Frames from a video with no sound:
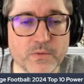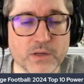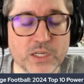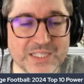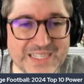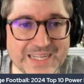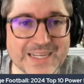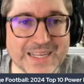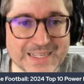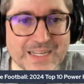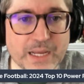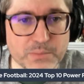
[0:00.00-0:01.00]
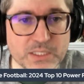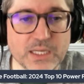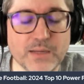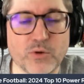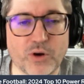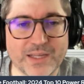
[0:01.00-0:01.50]
contending type
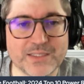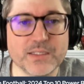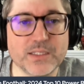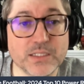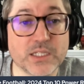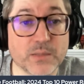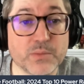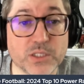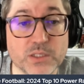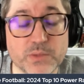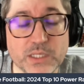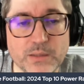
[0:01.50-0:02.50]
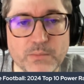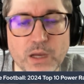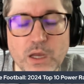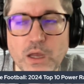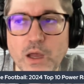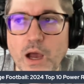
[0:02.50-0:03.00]
team or SEC championship team,
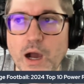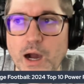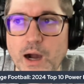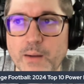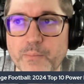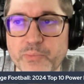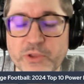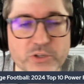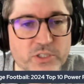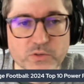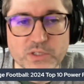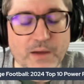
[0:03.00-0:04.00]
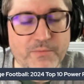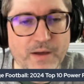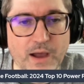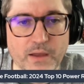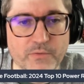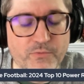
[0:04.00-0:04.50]
they're still top
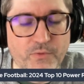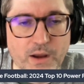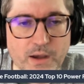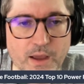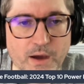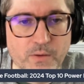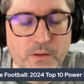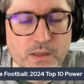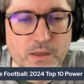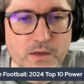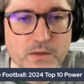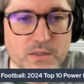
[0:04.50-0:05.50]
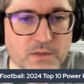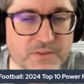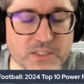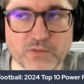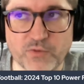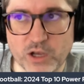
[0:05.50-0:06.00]
five right now in
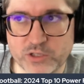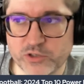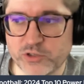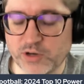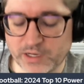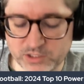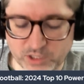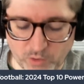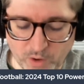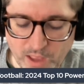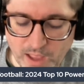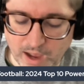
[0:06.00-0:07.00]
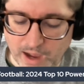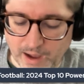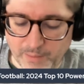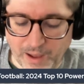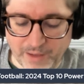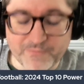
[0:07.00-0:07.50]
defensive roster strength. So
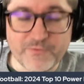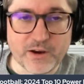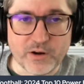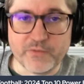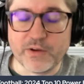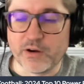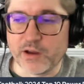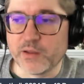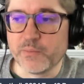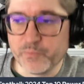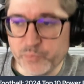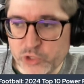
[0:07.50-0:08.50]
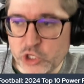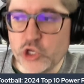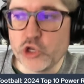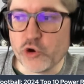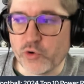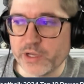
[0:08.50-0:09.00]
I'm very, very
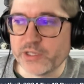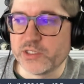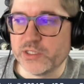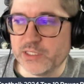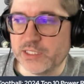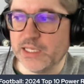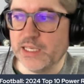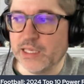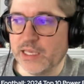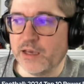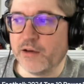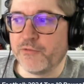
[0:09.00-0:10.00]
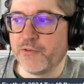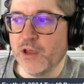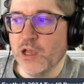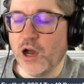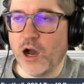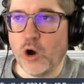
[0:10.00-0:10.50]
curious to see if
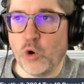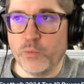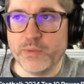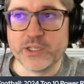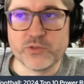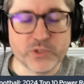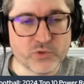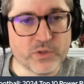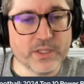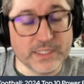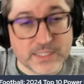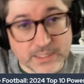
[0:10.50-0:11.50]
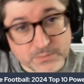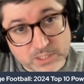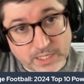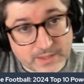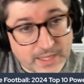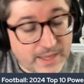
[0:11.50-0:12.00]
Ole Miss, which really seems
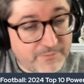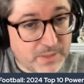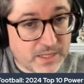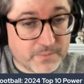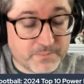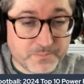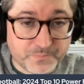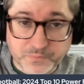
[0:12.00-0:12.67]
like they have been